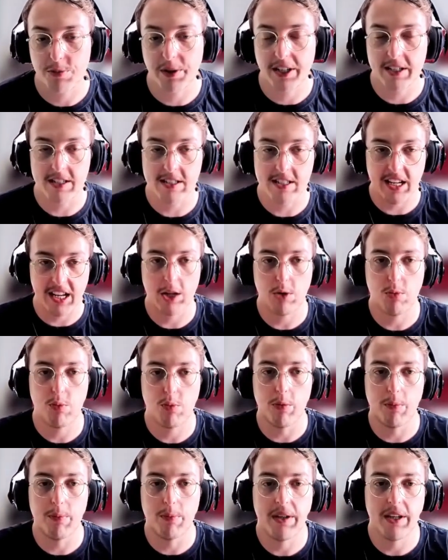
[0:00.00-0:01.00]
because it
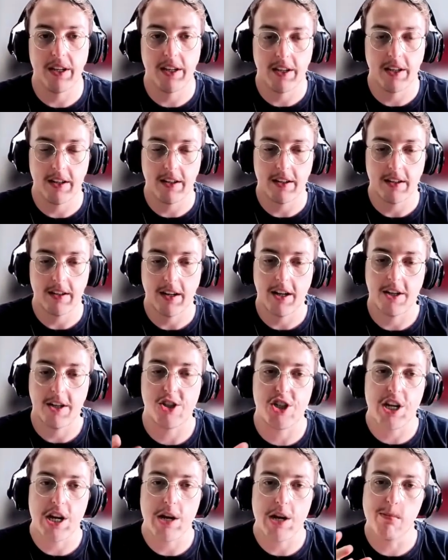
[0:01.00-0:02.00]
will be a
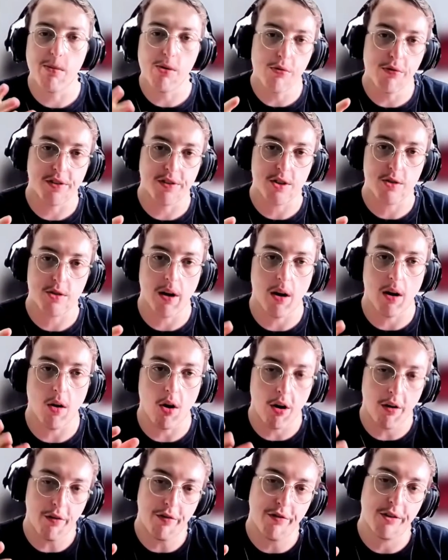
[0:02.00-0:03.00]
GM move as well,
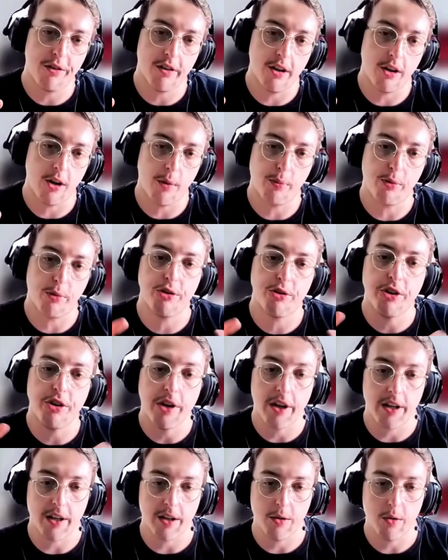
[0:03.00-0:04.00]
offer an
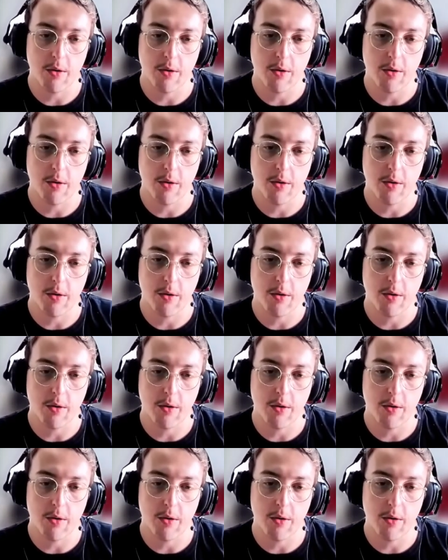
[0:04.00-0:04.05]
opportunity